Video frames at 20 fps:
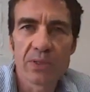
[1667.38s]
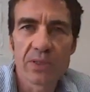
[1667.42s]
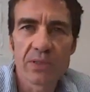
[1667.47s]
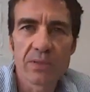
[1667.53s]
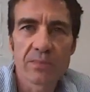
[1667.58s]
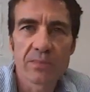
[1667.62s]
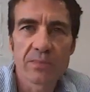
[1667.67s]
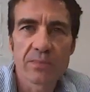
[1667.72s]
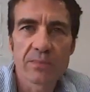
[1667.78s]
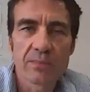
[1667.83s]

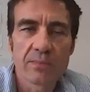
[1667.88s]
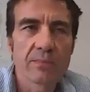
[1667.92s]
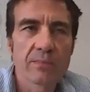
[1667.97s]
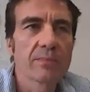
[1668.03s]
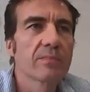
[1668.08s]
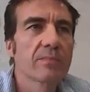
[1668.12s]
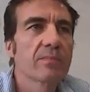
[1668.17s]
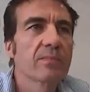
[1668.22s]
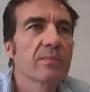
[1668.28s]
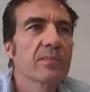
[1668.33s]

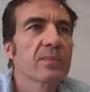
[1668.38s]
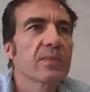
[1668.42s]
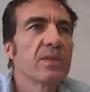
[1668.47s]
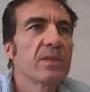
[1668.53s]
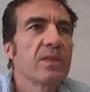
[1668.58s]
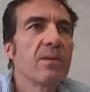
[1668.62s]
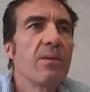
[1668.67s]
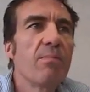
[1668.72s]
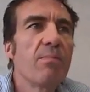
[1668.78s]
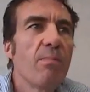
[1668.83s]
helps.
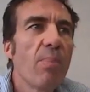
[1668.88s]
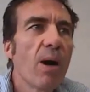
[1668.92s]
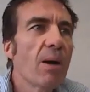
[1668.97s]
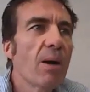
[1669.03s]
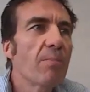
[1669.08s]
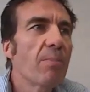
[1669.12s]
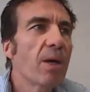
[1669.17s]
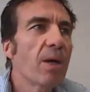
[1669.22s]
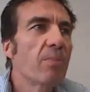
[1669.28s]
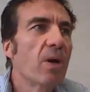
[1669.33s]

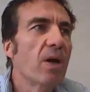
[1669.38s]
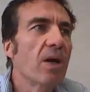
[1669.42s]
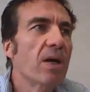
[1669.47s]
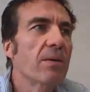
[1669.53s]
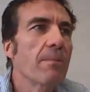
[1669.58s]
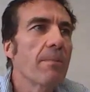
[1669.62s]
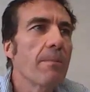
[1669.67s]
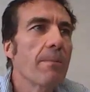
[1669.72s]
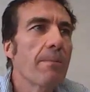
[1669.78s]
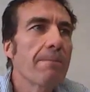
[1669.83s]
Part
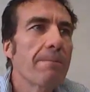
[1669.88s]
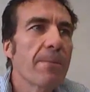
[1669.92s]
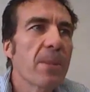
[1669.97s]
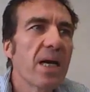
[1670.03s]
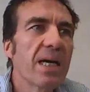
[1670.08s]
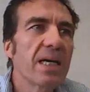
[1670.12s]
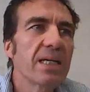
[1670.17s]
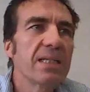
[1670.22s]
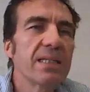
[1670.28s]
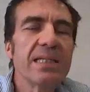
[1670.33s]
by part.
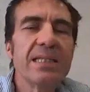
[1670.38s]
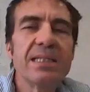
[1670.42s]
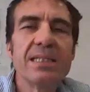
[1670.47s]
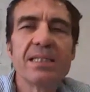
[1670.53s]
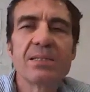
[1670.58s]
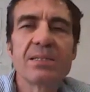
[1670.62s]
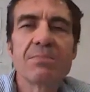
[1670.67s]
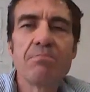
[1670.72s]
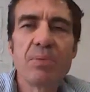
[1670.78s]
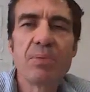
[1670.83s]

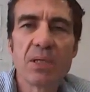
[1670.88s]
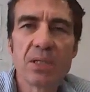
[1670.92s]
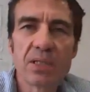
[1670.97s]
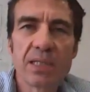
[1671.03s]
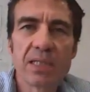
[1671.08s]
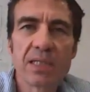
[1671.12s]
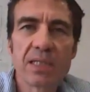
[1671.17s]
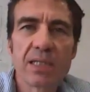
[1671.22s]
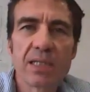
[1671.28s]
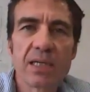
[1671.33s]
That
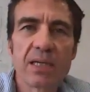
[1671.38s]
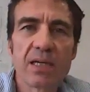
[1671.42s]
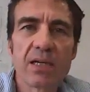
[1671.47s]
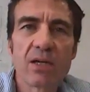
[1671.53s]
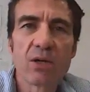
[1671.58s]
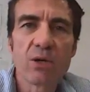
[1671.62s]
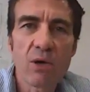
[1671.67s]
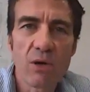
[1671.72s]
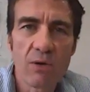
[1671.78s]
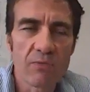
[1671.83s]
is
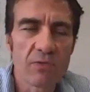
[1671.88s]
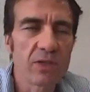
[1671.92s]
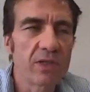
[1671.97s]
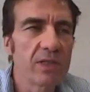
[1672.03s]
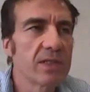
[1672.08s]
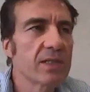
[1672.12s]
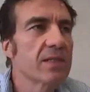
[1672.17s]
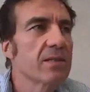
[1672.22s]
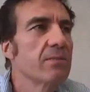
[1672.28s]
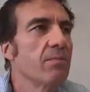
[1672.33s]
building
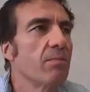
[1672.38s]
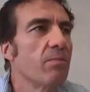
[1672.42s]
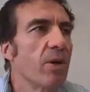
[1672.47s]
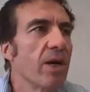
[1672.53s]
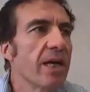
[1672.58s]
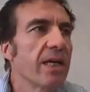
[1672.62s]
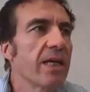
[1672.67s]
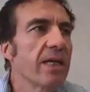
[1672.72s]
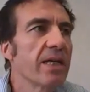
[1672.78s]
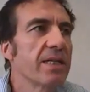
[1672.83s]

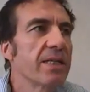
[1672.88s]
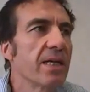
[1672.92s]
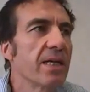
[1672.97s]
confidence,